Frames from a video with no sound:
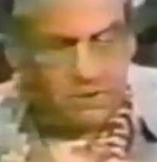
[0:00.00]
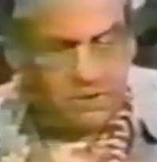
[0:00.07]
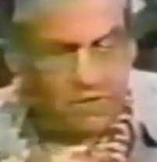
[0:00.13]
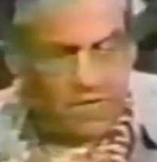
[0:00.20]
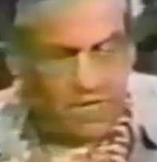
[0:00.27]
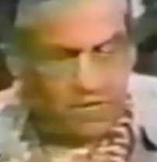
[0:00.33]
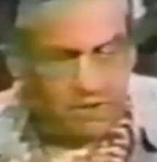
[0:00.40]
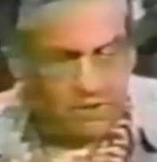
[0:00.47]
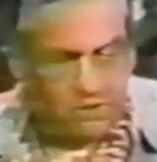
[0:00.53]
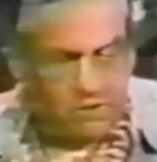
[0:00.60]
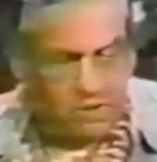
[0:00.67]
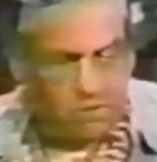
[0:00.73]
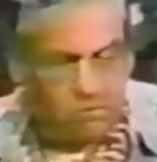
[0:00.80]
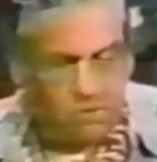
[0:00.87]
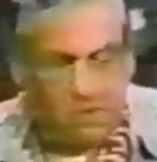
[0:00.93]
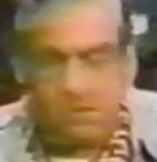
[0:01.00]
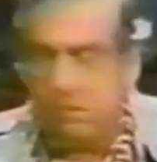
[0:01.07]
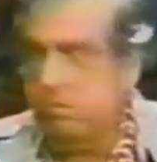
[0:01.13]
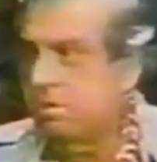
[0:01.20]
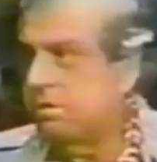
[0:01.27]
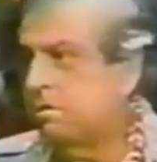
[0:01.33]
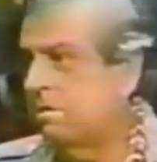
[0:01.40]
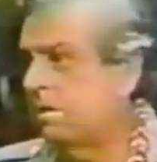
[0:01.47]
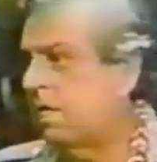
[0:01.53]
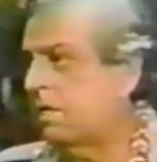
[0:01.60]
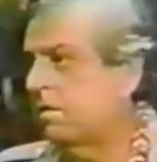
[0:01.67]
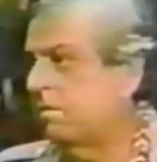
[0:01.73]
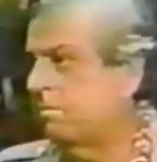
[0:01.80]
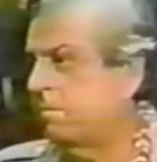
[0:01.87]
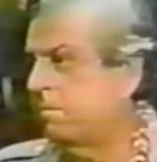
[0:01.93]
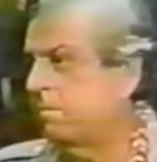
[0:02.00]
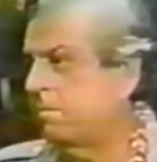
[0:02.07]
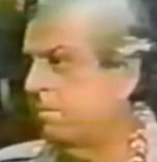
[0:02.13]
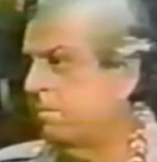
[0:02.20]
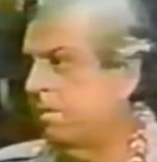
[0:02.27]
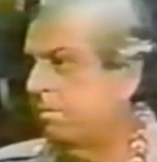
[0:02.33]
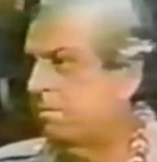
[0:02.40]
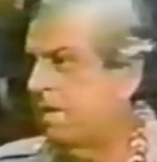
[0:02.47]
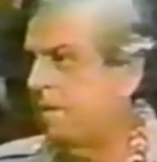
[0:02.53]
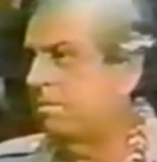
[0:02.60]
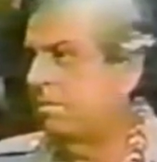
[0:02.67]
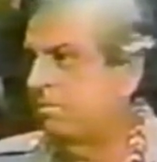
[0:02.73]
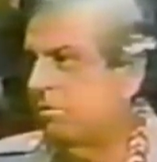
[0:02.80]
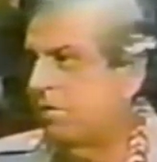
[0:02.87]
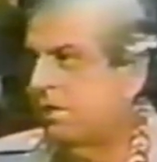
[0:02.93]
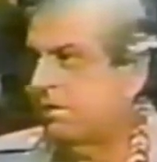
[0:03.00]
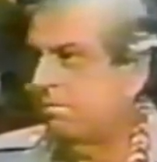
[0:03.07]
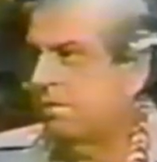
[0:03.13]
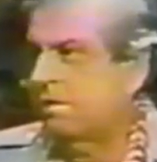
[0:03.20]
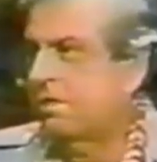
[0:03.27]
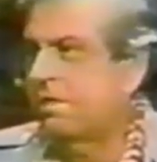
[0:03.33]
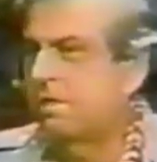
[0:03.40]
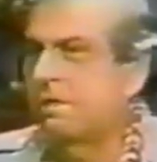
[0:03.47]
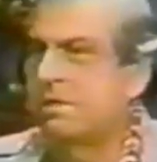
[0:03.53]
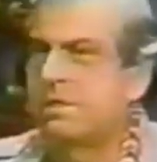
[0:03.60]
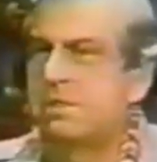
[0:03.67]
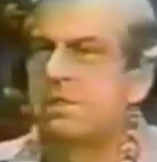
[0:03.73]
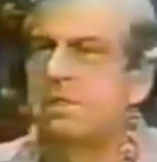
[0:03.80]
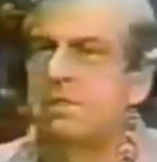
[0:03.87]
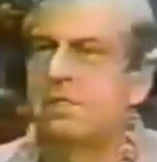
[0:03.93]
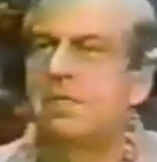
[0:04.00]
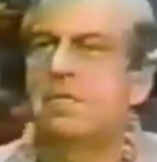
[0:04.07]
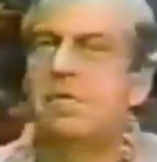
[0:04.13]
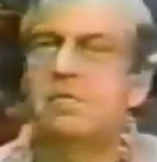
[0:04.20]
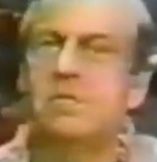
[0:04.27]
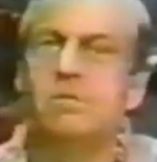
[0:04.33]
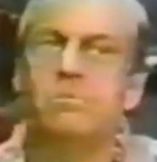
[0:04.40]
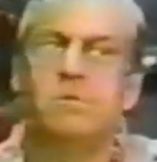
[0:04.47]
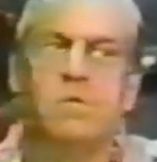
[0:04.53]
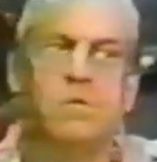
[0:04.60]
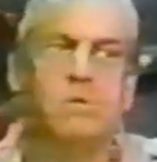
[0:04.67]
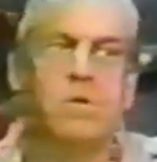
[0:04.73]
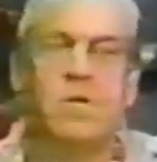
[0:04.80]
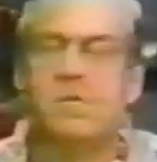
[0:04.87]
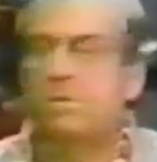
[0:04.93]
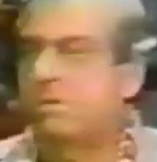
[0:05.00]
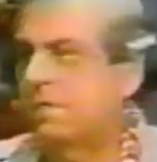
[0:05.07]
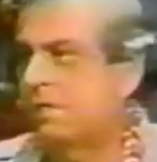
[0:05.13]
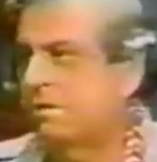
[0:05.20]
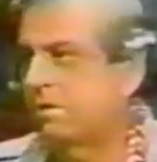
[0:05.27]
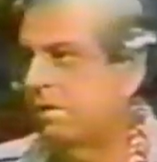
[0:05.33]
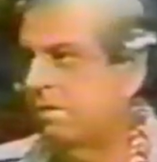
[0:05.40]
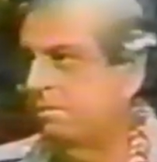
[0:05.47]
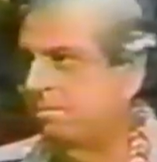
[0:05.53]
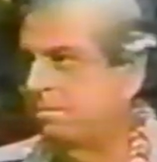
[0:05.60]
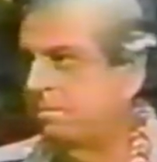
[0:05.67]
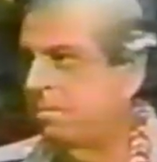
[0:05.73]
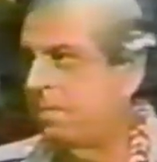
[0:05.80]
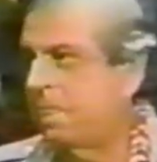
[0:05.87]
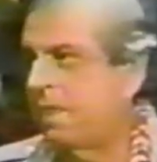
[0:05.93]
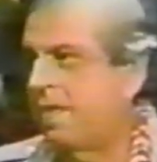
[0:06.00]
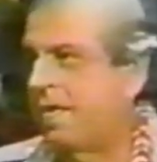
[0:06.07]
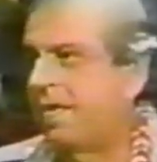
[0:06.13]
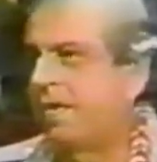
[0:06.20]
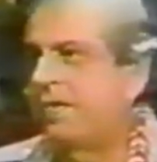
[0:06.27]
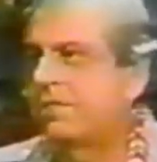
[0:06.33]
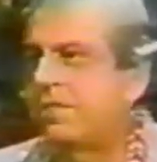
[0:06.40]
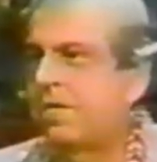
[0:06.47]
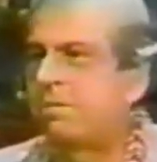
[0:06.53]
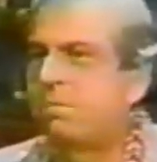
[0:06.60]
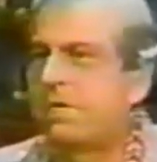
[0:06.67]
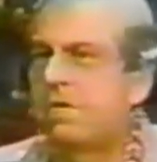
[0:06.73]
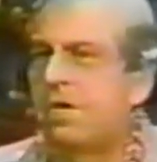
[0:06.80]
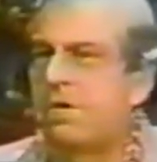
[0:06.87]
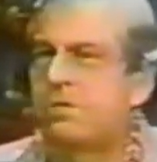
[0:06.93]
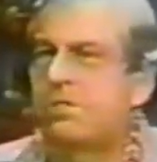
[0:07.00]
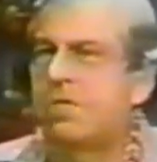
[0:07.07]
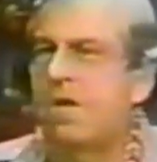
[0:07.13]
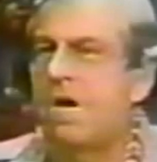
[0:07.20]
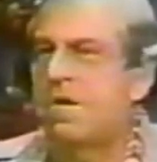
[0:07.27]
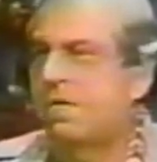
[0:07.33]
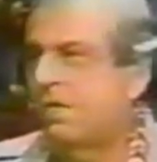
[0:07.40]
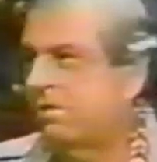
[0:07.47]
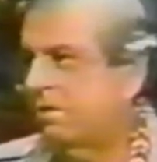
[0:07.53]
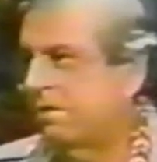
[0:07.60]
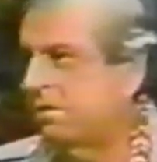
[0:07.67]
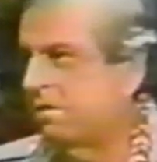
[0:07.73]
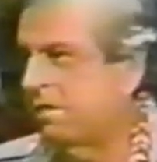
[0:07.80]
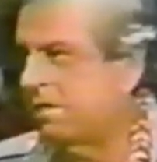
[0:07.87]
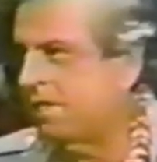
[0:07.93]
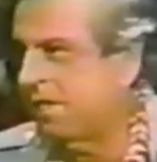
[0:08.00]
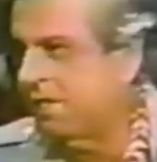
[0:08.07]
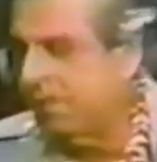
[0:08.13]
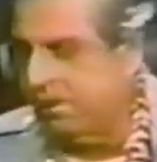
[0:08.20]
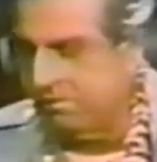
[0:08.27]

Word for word: that? And he said, well, you, you're not going to be a problem to us much longer. And I said, well, why do you think so? He said, because the IRS is going to take care of